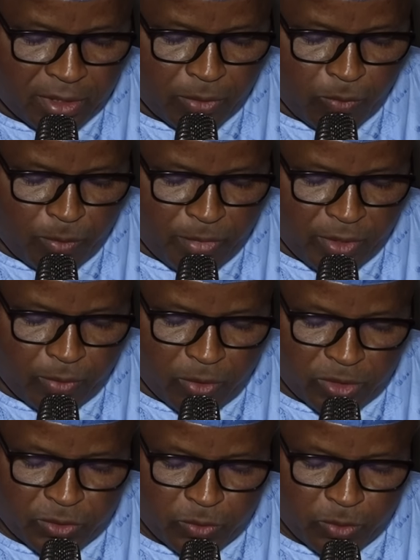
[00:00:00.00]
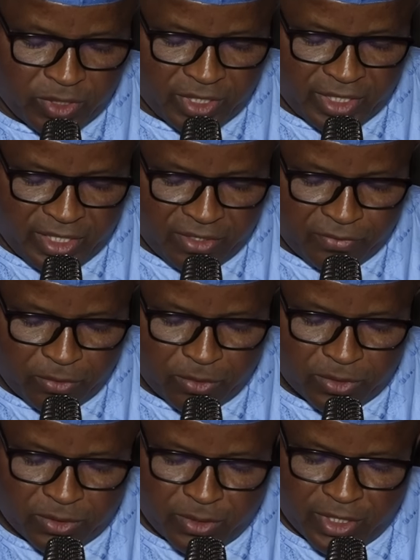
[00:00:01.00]
Women were also key
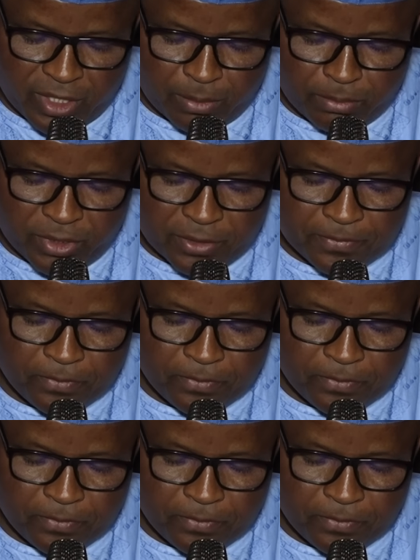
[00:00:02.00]
focus on the campaign,